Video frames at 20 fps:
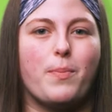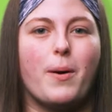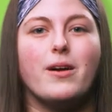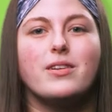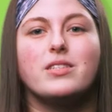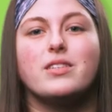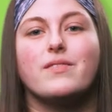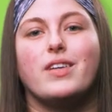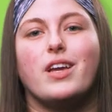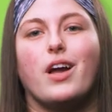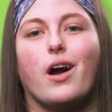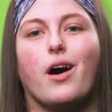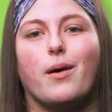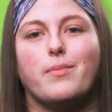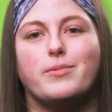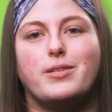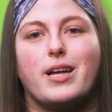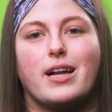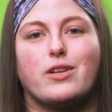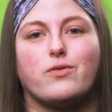parts of the
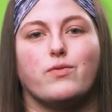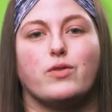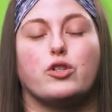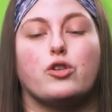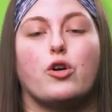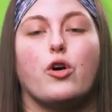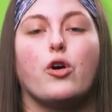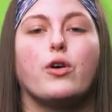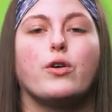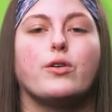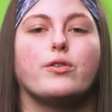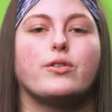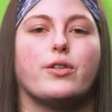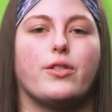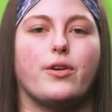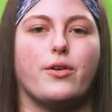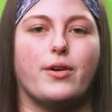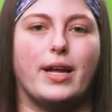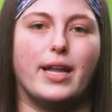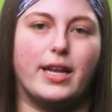object return to
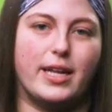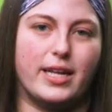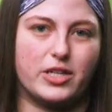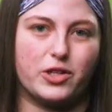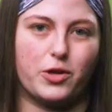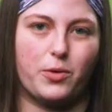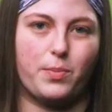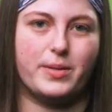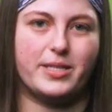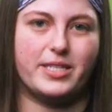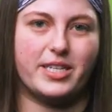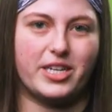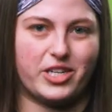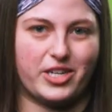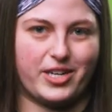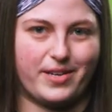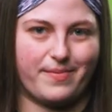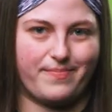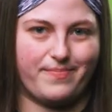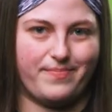their initial
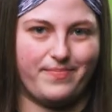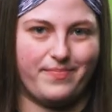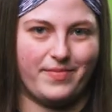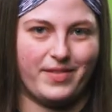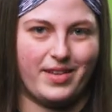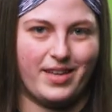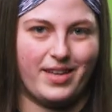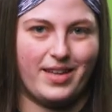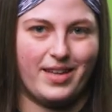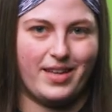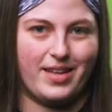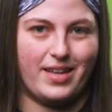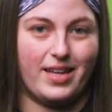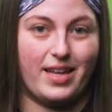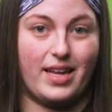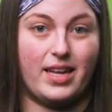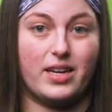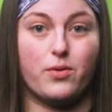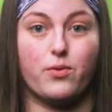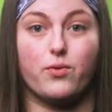position.
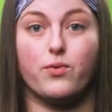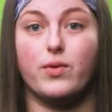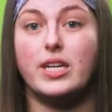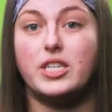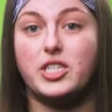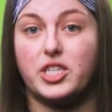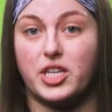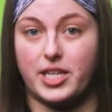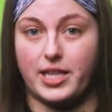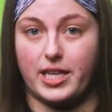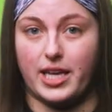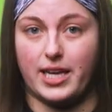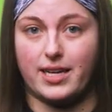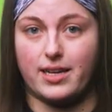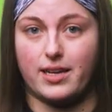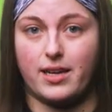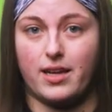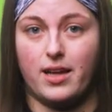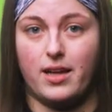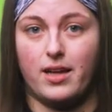In a rigid
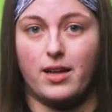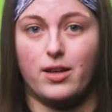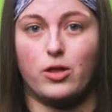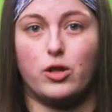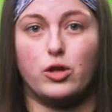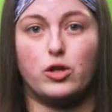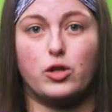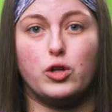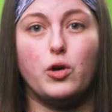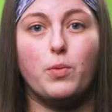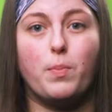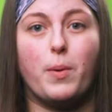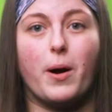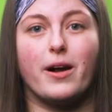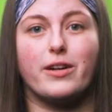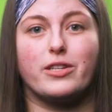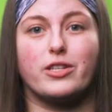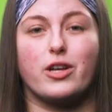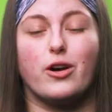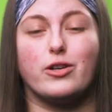link, the two
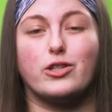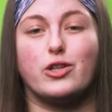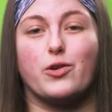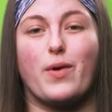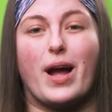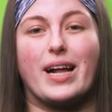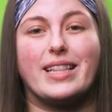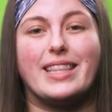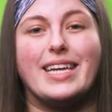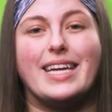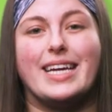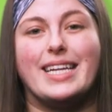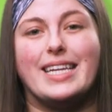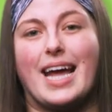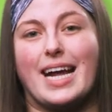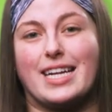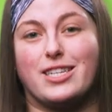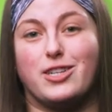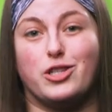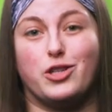parts are directly
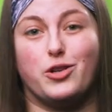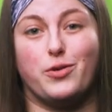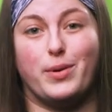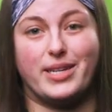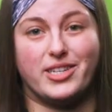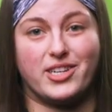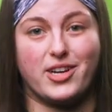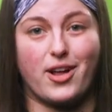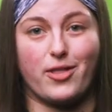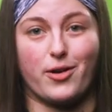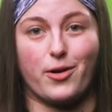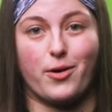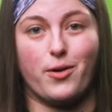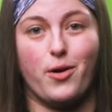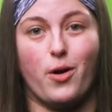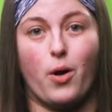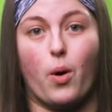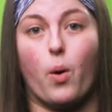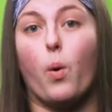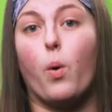connected to each other,
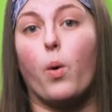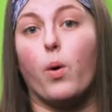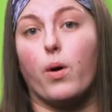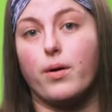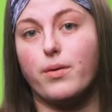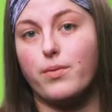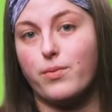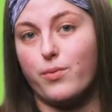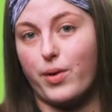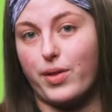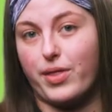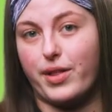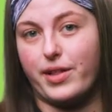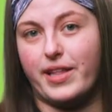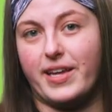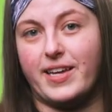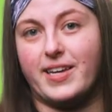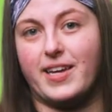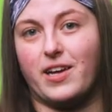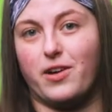or with a
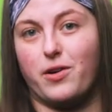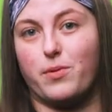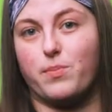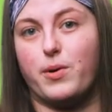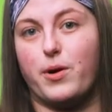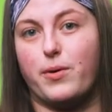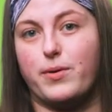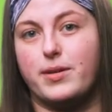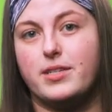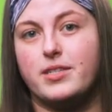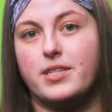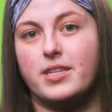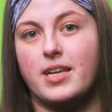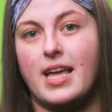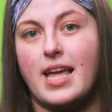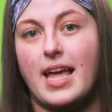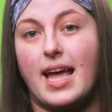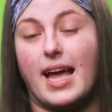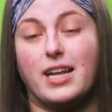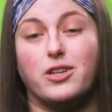linking component,
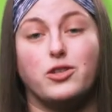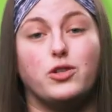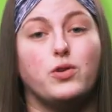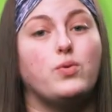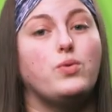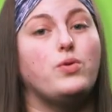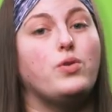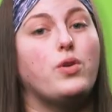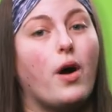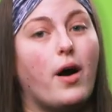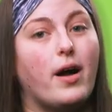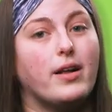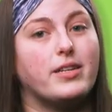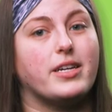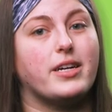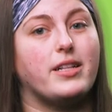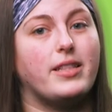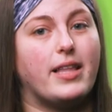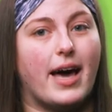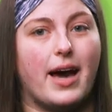and do not
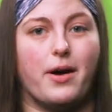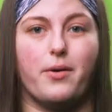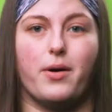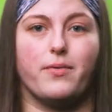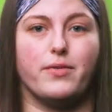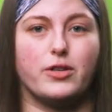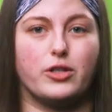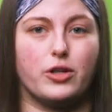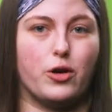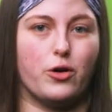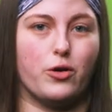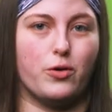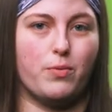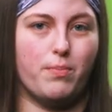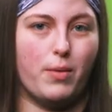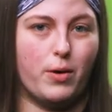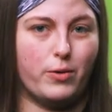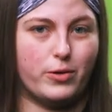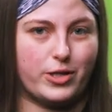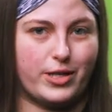allow a return
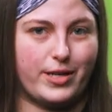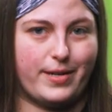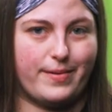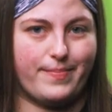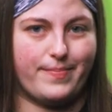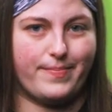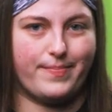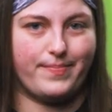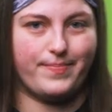motion.